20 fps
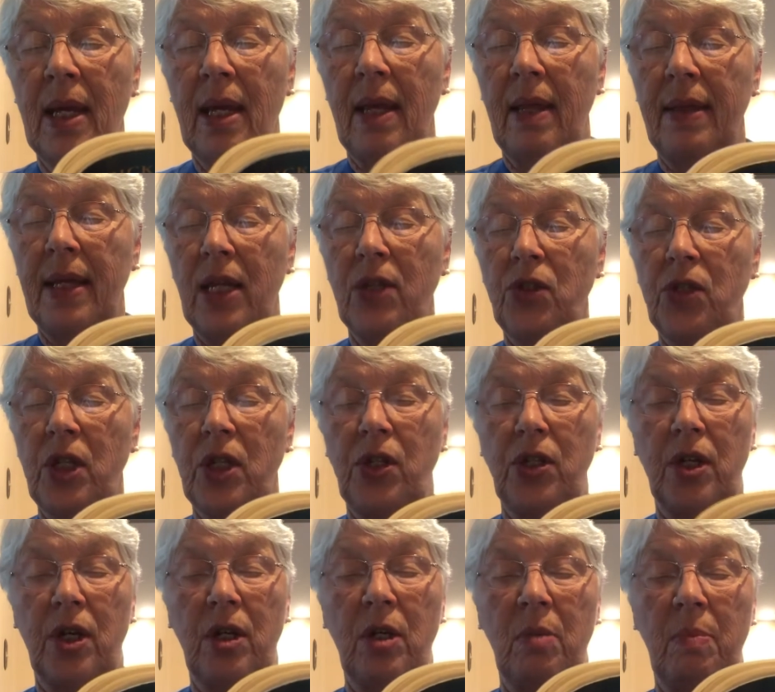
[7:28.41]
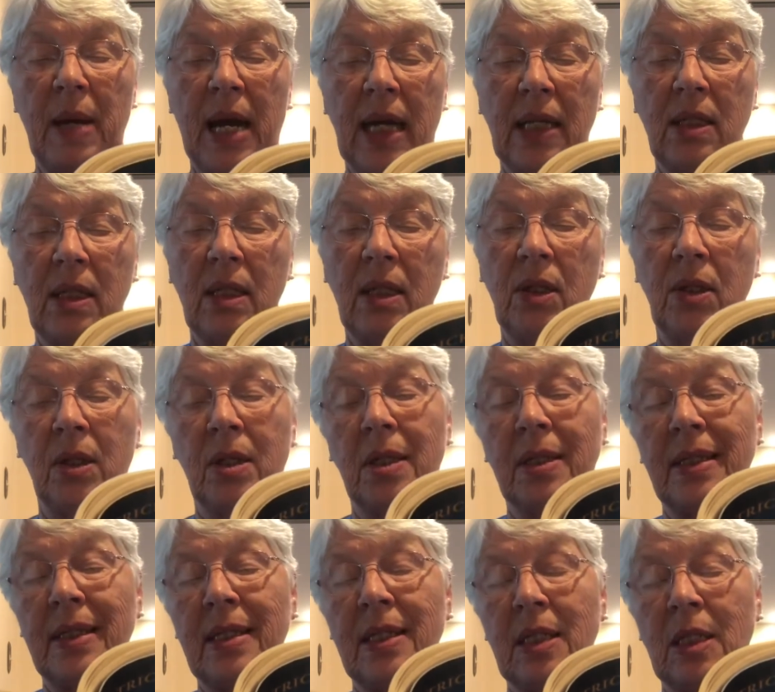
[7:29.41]
Then she turned back to the
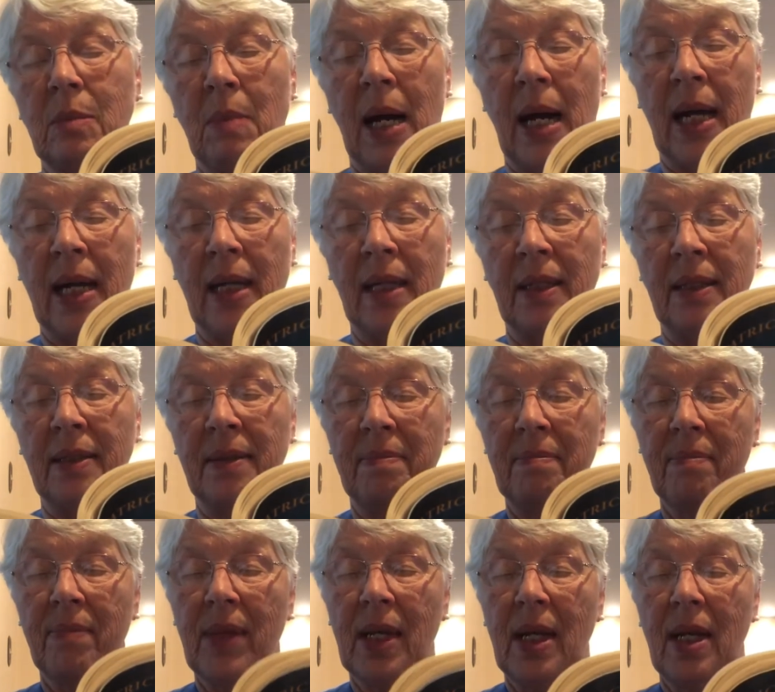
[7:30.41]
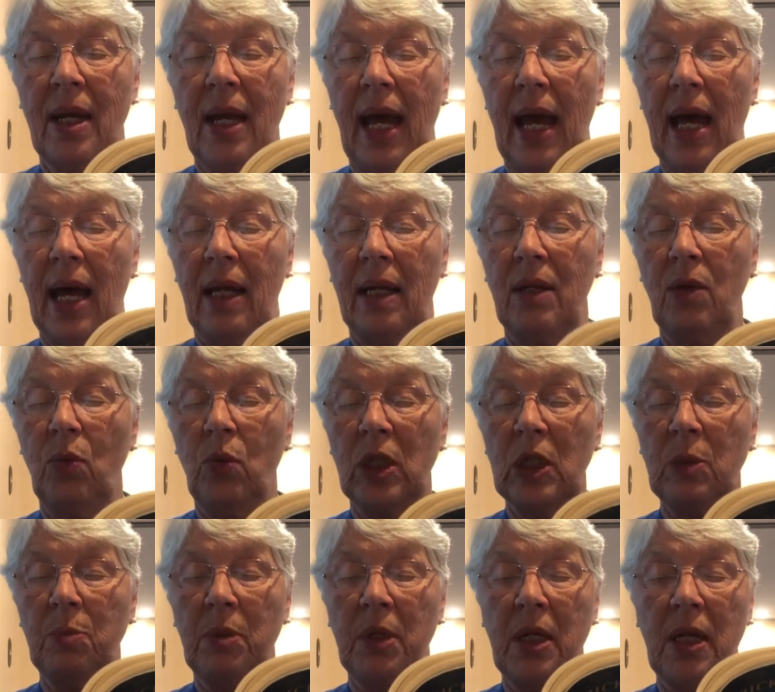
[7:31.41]
girls and smiled. Ellen
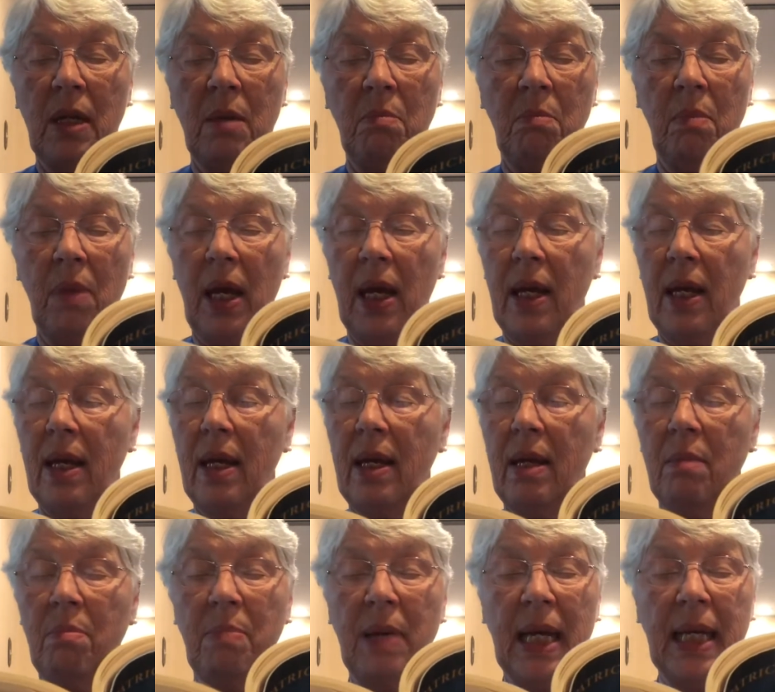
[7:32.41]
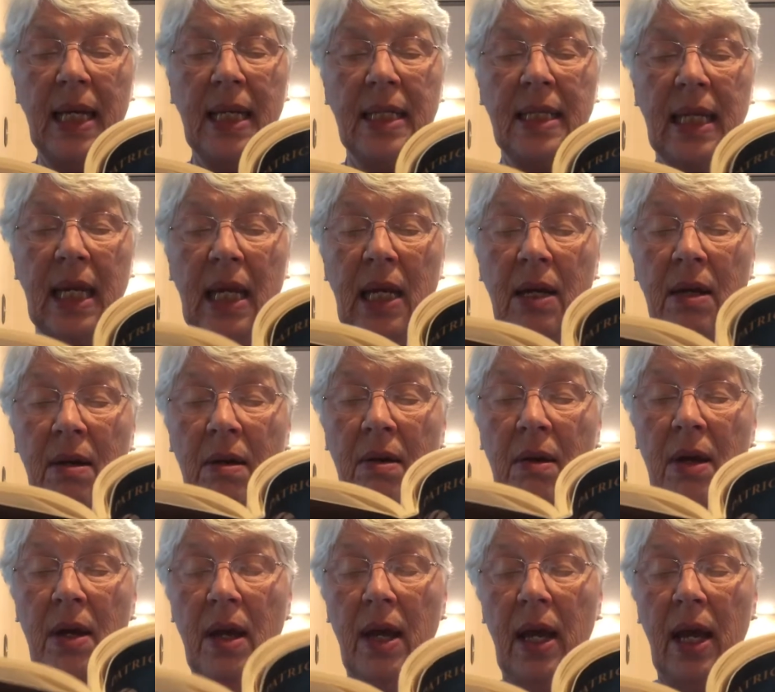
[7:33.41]
whispered in Betty's ear,
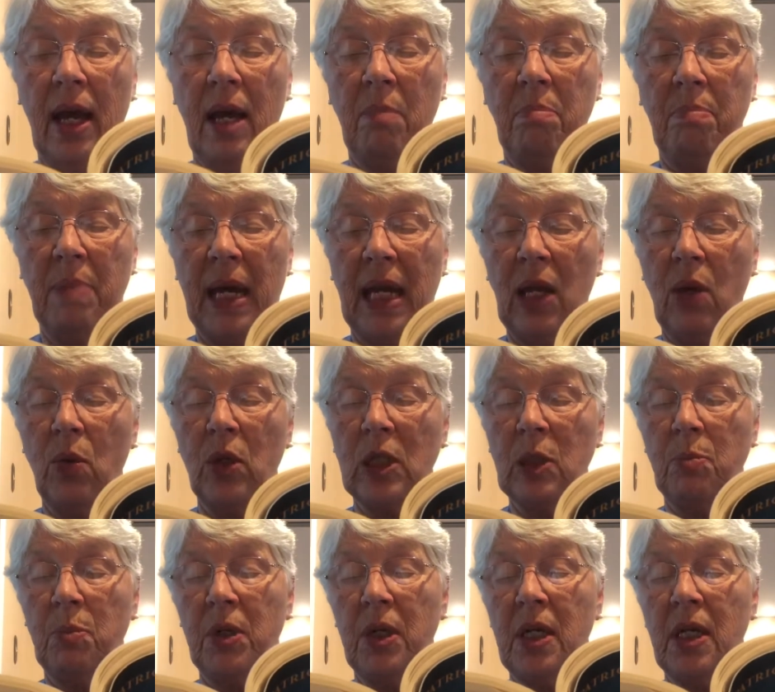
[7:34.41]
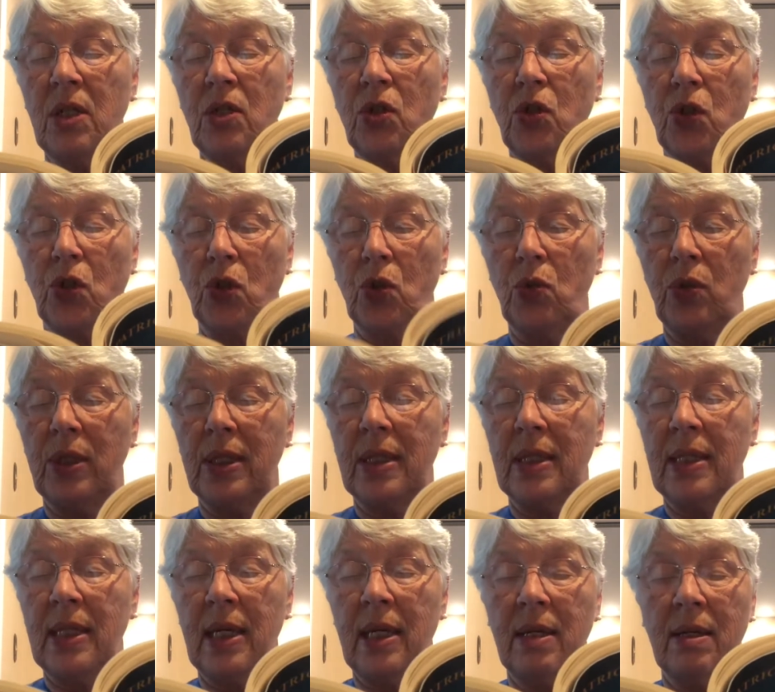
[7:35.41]
and Betty whispered in
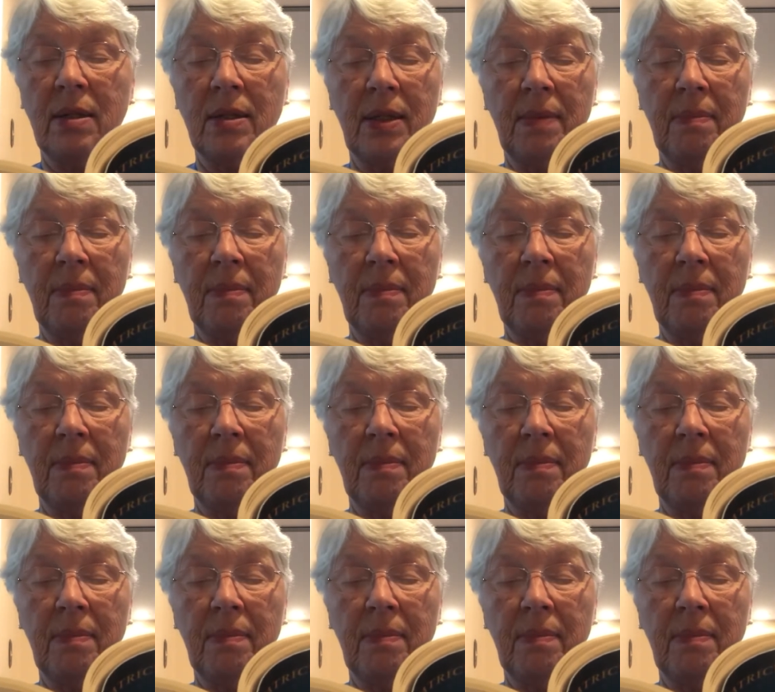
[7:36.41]
Susan's ear.